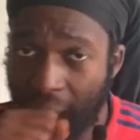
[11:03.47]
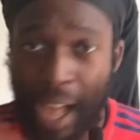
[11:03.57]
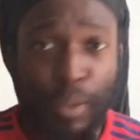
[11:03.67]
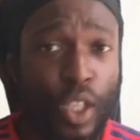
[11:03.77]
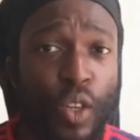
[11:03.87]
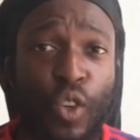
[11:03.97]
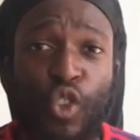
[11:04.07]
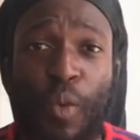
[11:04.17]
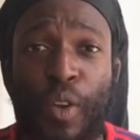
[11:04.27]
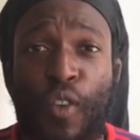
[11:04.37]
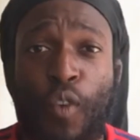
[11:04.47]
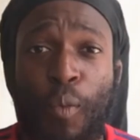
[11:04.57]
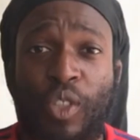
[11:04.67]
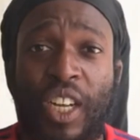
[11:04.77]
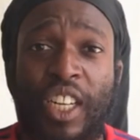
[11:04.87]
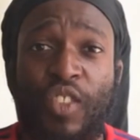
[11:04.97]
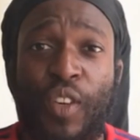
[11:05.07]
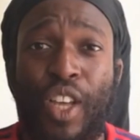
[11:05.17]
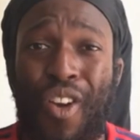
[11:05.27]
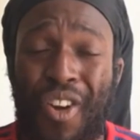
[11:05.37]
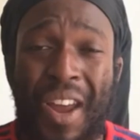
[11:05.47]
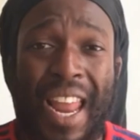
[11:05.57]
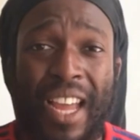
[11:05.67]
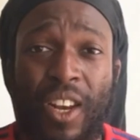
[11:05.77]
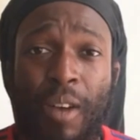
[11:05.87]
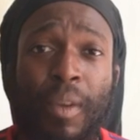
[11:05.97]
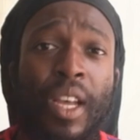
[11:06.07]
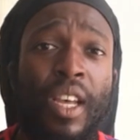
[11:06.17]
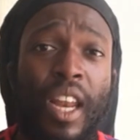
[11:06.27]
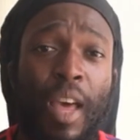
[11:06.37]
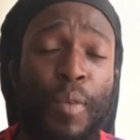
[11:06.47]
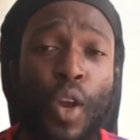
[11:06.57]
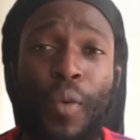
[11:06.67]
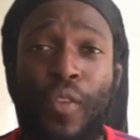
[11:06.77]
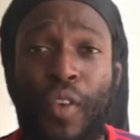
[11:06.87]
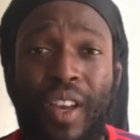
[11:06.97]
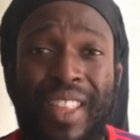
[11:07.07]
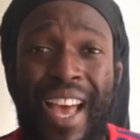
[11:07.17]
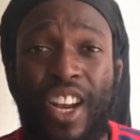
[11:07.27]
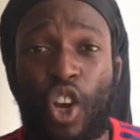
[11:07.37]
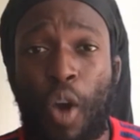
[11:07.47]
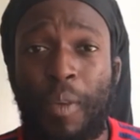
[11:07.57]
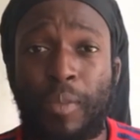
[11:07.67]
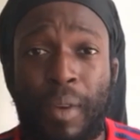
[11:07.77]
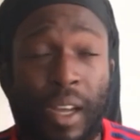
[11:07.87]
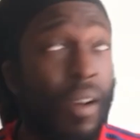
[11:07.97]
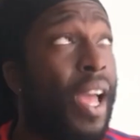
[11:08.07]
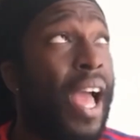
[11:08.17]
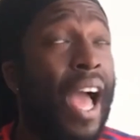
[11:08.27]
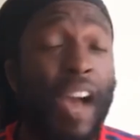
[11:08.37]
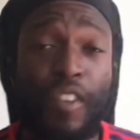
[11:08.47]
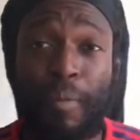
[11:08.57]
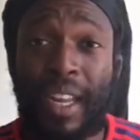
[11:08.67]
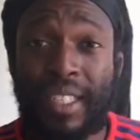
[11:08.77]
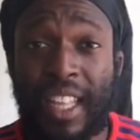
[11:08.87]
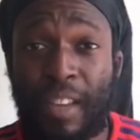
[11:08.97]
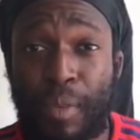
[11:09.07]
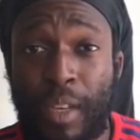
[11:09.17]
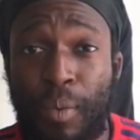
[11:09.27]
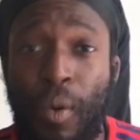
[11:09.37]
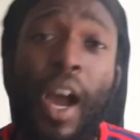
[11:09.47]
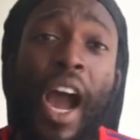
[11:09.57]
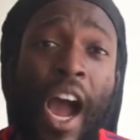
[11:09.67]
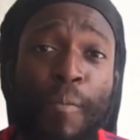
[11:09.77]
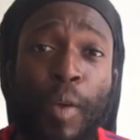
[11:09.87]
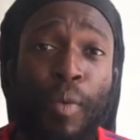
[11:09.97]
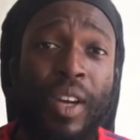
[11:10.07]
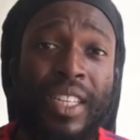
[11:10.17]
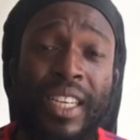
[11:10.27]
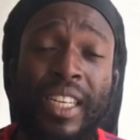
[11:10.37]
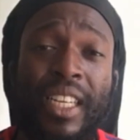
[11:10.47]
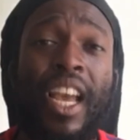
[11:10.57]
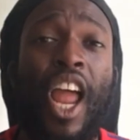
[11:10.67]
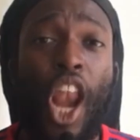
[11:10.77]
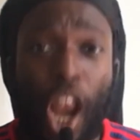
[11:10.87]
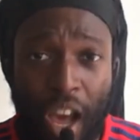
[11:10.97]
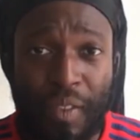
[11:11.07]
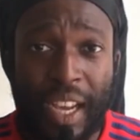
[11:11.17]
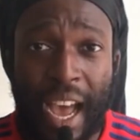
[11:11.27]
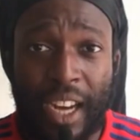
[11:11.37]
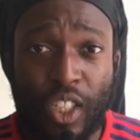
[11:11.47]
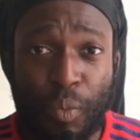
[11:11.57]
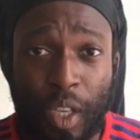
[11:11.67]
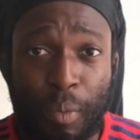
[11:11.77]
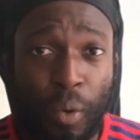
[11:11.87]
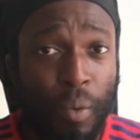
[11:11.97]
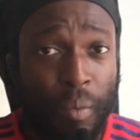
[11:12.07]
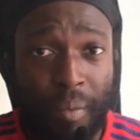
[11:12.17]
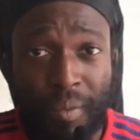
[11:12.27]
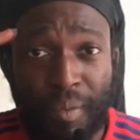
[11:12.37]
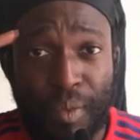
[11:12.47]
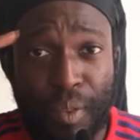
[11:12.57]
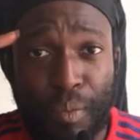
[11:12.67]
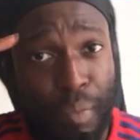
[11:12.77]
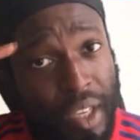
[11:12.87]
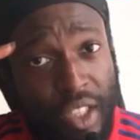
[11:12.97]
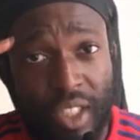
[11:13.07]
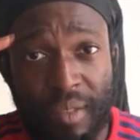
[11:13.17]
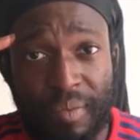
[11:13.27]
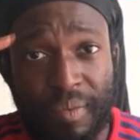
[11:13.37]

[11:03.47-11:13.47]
absolutely drop in a football challenge video I've got lined up. Let me know what you think of that in the comments below. Have a blessed day, people. I'm your boy Dini. Love and guidance, people. Peace.